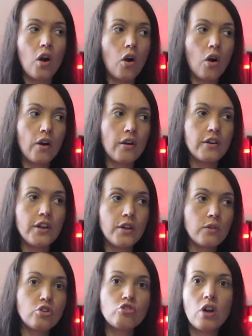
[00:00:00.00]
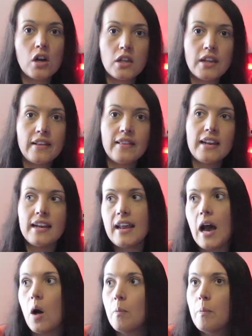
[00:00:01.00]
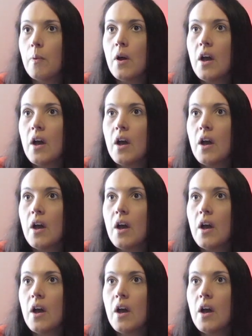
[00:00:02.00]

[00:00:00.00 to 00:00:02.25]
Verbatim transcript: are, you know, struggling and they need help.